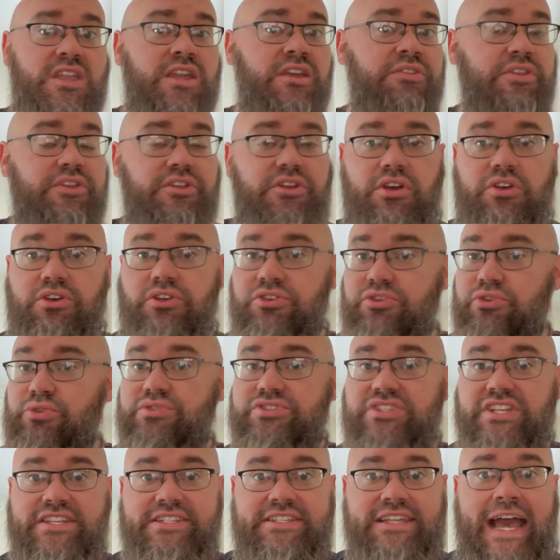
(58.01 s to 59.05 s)
And the good
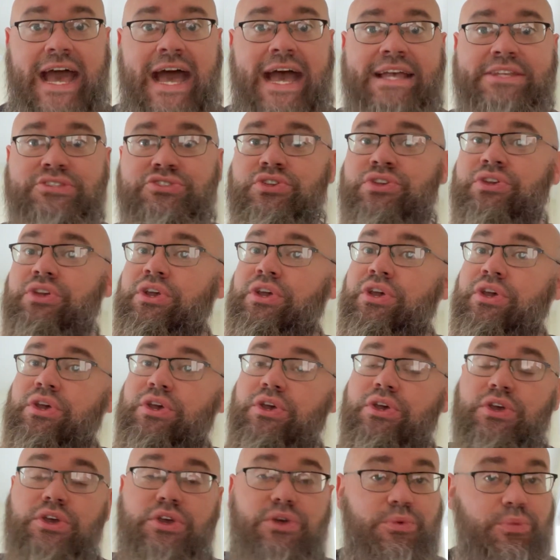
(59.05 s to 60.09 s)
news is, guys,
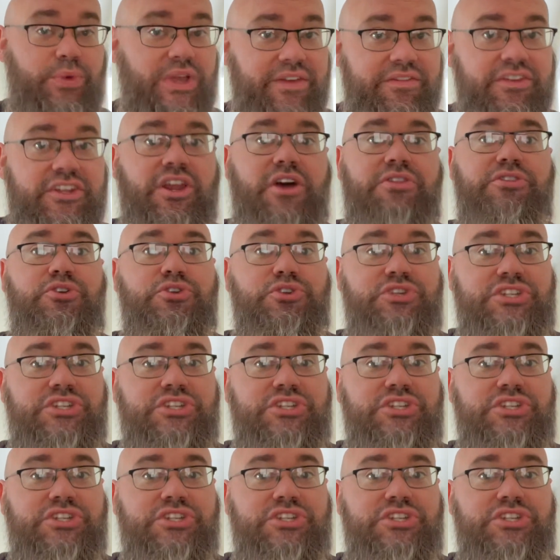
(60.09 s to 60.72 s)
we have another